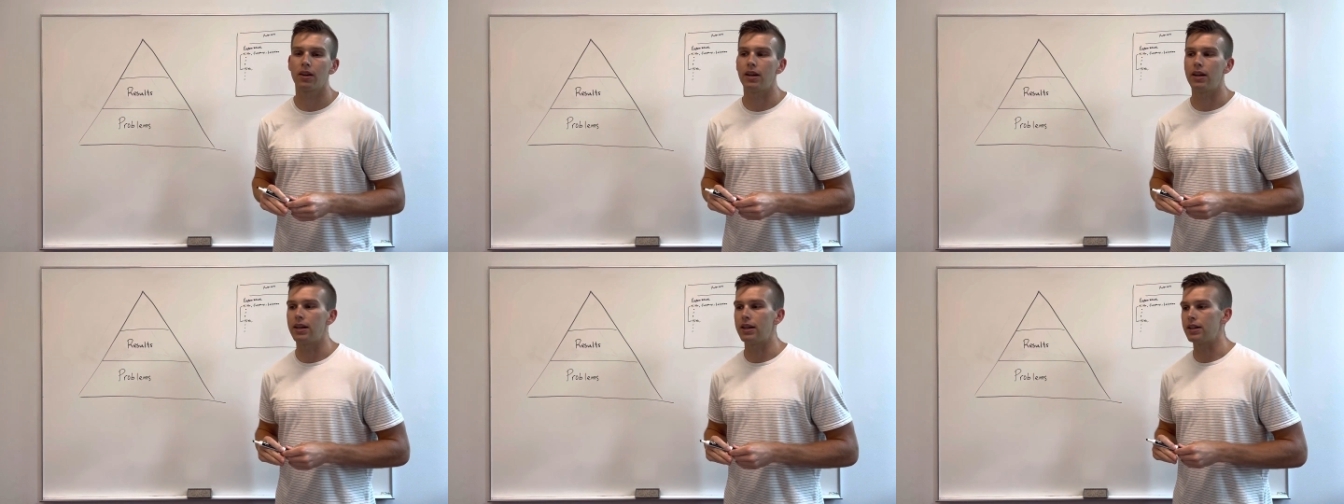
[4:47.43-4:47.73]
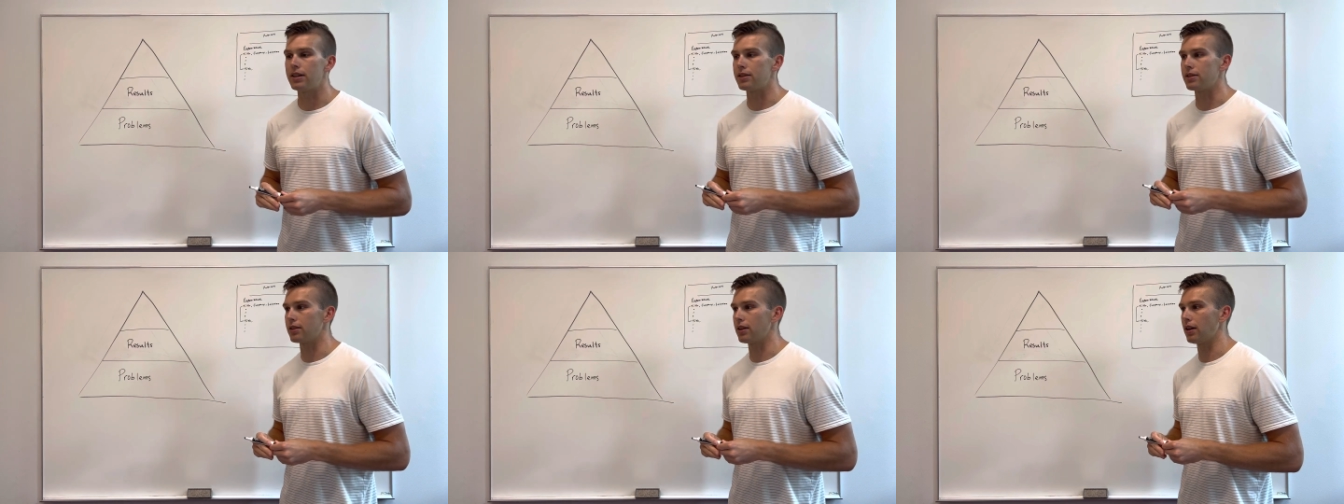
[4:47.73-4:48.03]

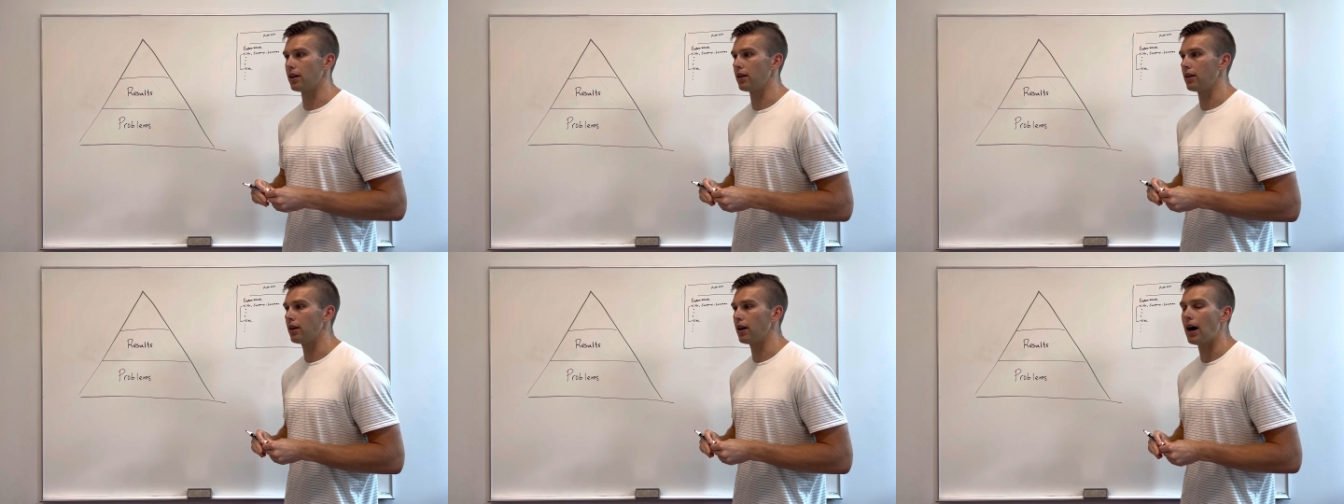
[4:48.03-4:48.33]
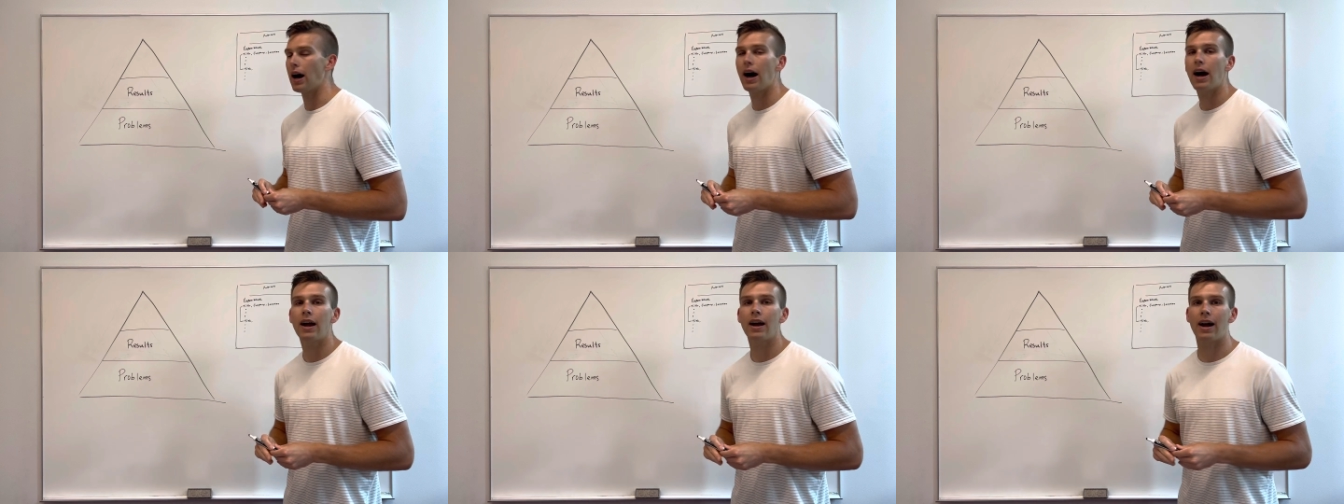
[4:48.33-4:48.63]
is a
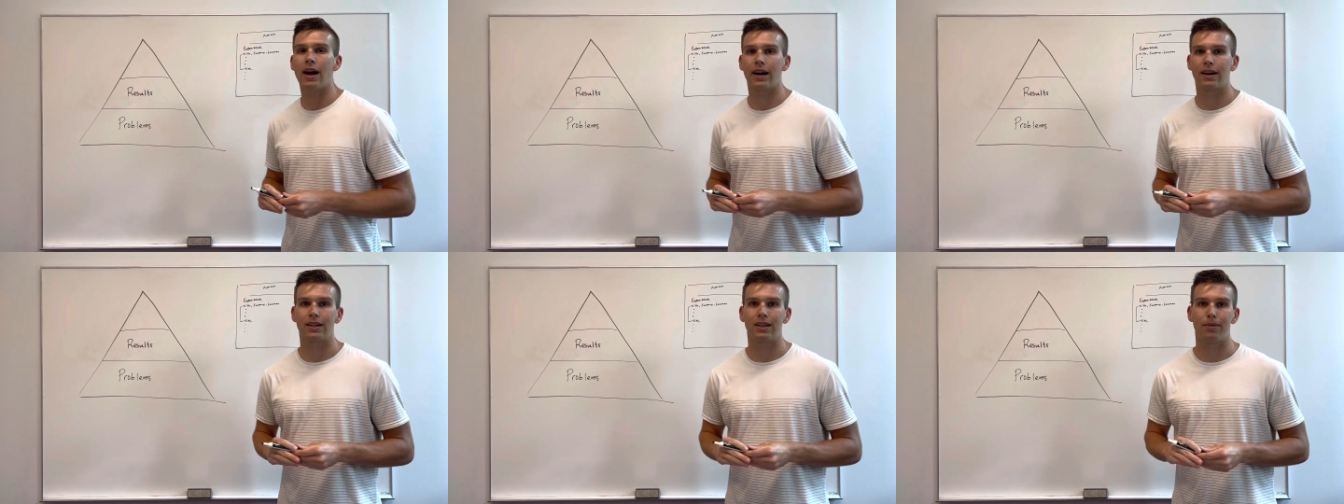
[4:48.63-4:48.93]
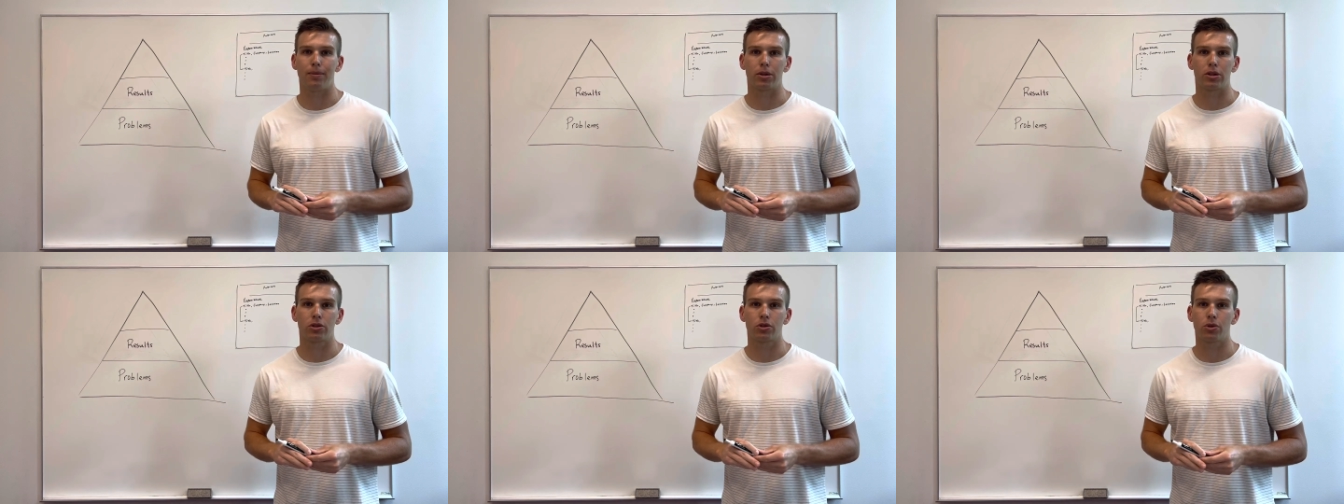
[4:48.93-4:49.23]
high
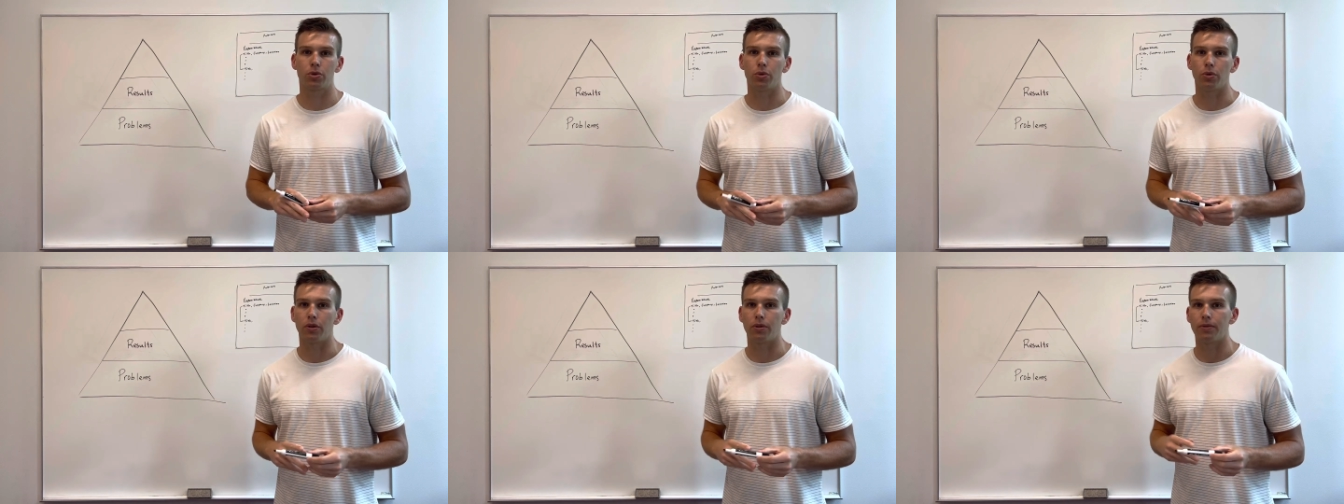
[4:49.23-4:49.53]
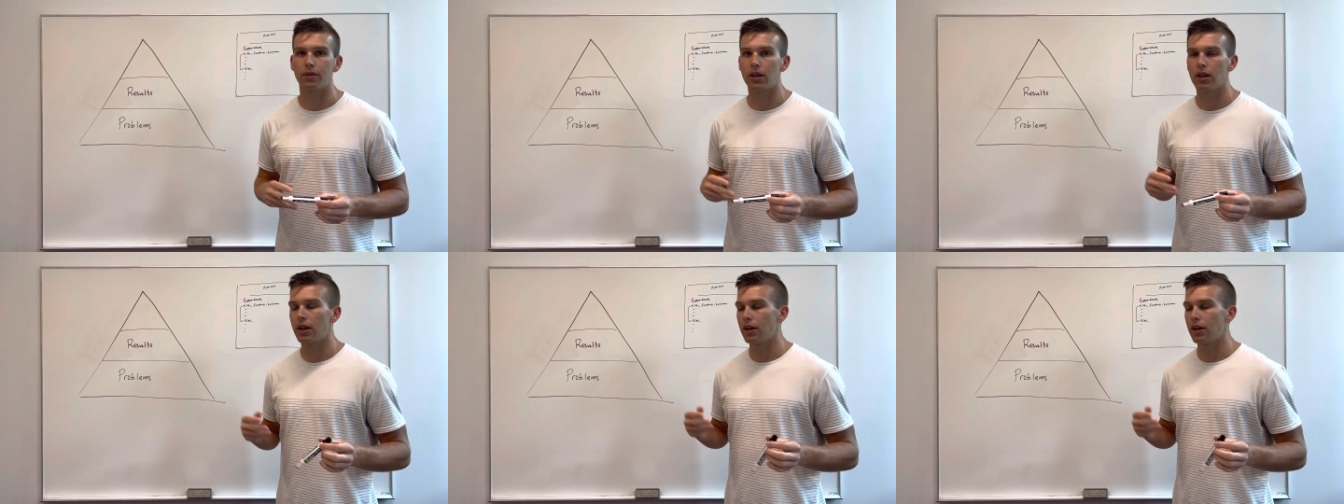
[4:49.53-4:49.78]
academic school.